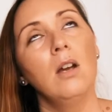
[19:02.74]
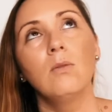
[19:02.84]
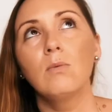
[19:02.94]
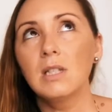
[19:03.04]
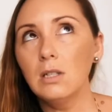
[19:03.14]

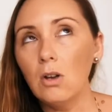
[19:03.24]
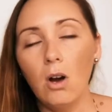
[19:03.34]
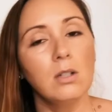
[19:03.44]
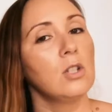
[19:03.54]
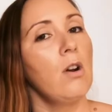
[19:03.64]
Was
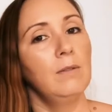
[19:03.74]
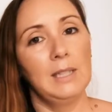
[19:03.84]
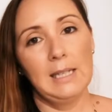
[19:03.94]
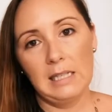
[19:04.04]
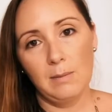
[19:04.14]
not
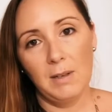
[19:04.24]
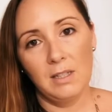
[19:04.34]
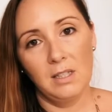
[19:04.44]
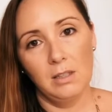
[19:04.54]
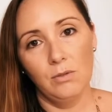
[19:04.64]
overly
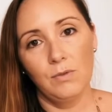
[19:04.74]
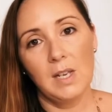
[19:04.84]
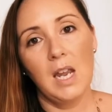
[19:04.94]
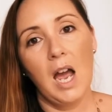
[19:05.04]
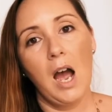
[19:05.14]
expensive
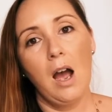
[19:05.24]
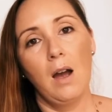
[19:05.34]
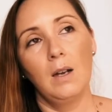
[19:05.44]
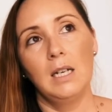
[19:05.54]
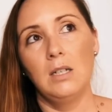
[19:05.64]

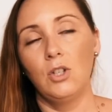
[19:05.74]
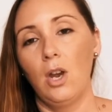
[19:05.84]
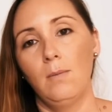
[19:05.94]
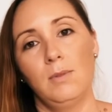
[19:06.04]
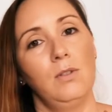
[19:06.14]
in
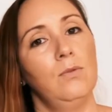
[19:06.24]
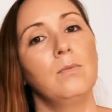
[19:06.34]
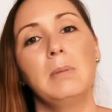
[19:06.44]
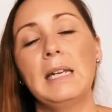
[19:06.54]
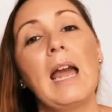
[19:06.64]
terms of
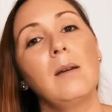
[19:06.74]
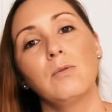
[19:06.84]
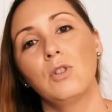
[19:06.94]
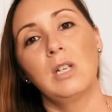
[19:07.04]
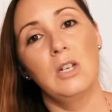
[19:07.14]
being
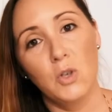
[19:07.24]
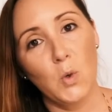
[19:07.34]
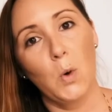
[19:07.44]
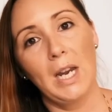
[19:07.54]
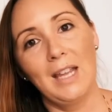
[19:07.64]
able to
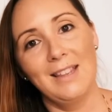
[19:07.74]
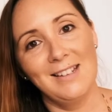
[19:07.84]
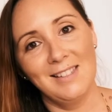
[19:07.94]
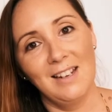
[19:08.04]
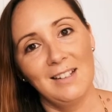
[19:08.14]
enjoy
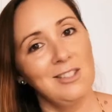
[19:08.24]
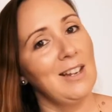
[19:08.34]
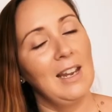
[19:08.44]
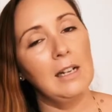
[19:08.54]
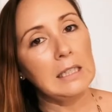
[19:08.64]
these things
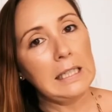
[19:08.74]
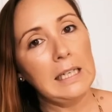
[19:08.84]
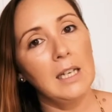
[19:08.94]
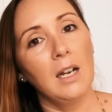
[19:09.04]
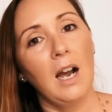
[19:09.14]

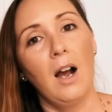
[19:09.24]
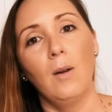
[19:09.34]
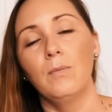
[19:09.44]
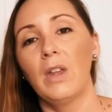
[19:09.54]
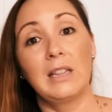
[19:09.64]
equally
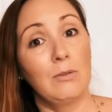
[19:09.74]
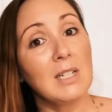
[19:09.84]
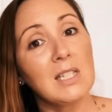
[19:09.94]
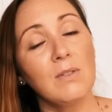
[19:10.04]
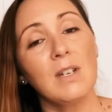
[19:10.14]
like the
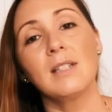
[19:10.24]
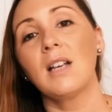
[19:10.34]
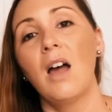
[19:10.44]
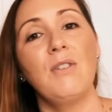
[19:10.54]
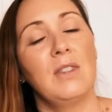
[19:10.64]
rest of us.
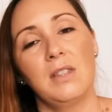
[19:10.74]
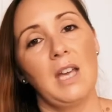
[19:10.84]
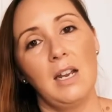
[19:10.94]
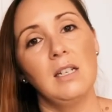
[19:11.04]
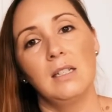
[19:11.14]
I think that
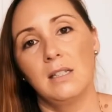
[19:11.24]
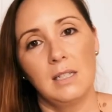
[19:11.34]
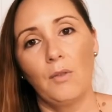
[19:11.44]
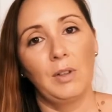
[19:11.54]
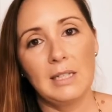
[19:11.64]
that is
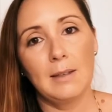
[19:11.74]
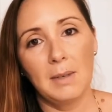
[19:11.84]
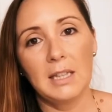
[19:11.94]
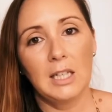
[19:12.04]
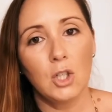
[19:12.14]
definitely
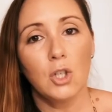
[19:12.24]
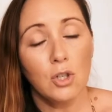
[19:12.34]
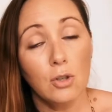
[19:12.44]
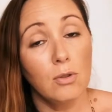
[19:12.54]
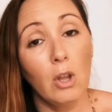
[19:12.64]
something that you
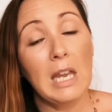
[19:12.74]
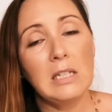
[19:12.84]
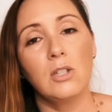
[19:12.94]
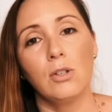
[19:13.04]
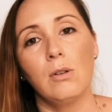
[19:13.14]
should look
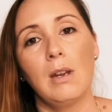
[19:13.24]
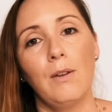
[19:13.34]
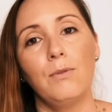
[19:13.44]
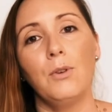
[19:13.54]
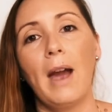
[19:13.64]
into
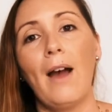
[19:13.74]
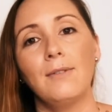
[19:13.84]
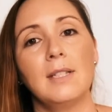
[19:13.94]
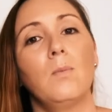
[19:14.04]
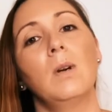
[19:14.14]
if you have
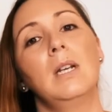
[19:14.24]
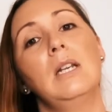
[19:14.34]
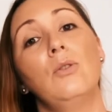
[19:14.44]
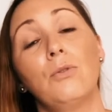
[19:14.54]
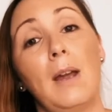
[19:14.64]
someone
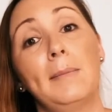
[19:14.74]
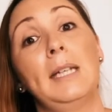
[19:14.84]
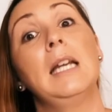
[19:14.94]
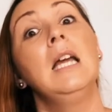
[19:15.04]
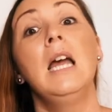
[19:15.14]
in your
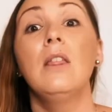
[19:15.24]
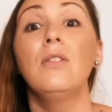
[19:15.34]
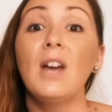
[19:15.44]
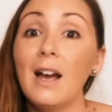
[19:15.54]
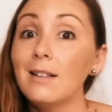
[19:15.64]
family
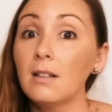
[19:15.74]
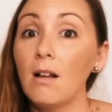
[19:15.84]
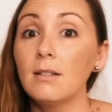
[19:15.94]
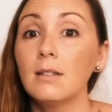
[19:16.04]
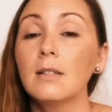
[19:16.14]
that has
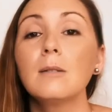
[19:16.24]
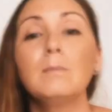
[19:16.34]
glasses.